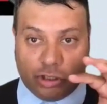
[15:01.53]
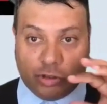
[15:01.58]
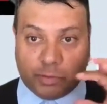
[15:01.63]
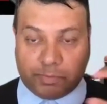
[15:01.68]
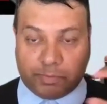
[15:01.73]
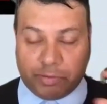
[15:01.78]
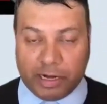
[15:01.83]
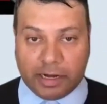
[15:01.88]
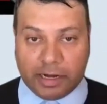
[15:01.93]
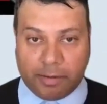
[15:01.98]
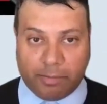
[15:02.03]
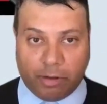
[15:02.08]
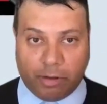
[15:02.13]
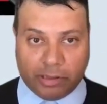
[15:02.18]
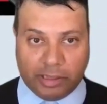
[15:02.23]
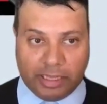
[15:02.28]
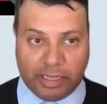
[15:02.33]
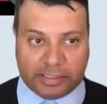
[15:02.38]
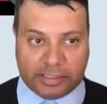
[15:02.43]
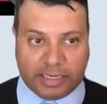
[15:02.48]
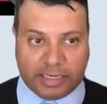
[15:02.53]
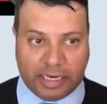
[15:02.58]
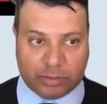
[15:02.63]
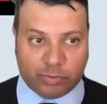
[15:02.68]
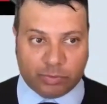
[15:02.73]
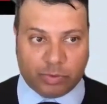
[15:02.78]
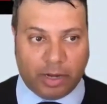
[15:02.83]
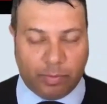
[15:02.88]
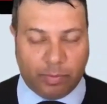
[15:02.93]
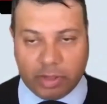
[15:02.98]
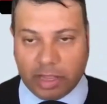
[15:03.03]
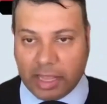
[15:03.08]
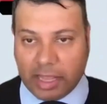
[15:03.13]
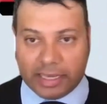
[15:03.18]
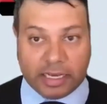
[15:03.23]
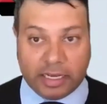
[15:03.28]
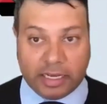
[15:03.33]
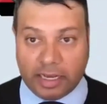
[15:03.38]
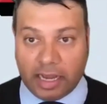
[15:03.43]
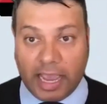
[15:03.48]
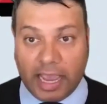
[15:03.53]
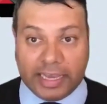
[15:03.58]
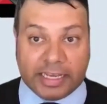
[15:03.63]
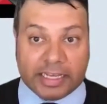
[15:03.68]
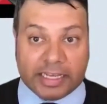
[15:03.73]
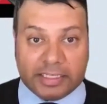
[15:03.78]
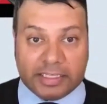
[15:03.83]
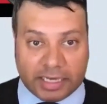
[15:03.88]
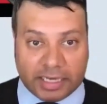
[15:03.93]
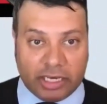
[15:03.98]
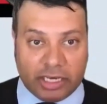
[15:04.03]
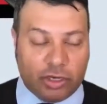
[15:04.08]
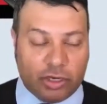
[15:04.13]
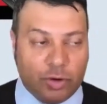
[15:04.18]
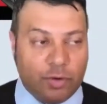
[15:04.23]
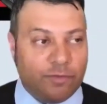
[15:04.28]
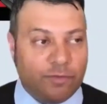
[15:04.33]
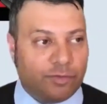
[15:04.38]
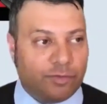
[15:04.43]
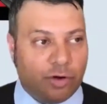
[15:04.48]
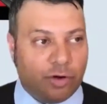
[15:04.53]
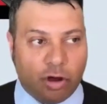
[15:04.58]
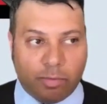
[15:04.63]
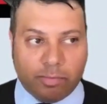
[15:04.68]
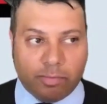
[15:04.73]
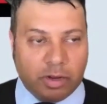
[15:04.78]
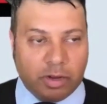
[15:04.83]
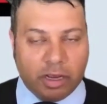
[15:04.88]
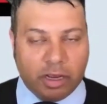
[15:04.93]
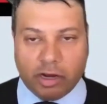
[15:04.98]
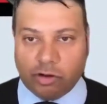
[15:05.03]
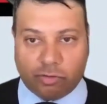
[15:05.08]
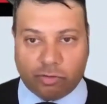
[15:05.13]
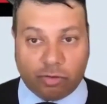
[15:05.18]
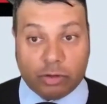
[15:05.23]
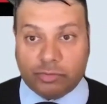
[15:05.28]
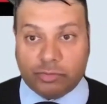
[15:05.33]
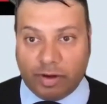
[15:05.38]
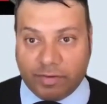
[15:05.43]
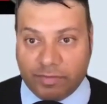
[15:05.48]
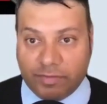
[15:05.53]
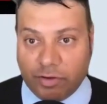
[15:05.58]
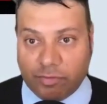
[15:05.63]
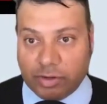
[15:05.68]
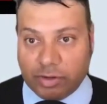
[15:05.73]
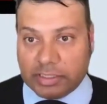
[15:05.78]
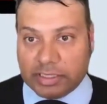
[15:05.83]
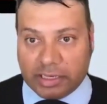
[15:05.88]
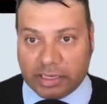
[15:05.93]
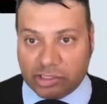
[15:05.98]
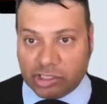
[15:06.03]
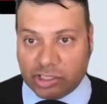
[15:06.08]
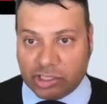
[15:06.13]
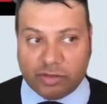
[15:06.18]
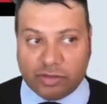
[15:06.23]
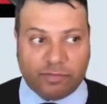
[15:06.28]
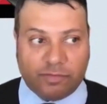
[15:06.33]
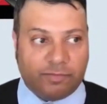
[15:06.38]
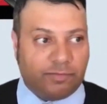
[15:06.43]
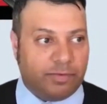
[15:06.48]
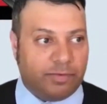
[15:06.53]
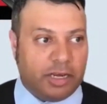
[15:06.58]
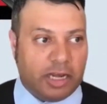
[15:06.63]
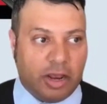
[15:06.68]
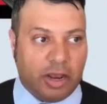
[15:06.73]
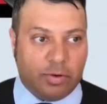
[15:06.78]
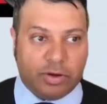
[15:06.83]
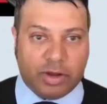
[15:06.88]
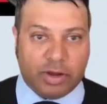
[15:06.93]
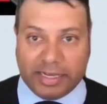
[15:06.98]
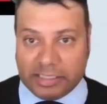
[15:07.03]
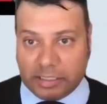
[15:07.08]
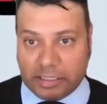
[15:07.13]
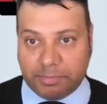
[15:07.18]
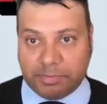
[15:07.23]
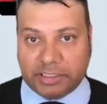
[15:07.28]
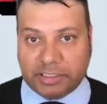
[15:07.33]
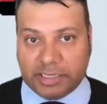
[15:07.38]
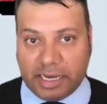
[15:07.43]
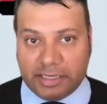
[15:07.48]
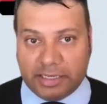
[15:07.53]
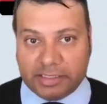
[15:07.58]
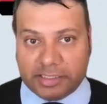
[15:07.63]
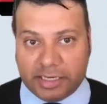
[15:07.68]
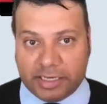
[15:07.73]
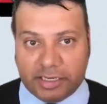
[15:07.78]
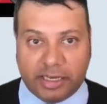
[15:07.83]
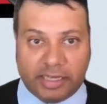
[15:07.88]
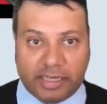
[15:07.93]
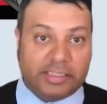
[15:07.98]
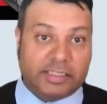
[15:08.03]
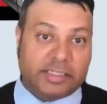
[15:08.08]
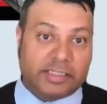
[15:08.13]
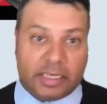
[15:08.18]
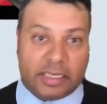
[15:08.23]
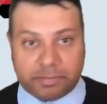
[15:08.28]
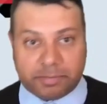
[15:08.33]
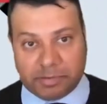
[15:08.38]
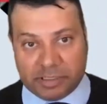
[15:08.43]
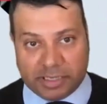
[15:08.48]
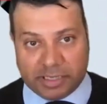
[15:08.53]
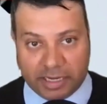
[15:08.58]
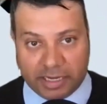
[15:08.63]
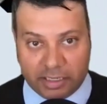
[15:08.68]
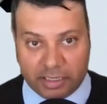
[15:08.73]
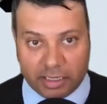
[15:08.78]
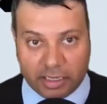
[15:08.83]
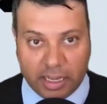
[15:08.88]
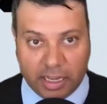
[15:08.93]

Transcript: you to bring in a model that says, right, well, I can take you from gross revenue retention of 90% to 96%,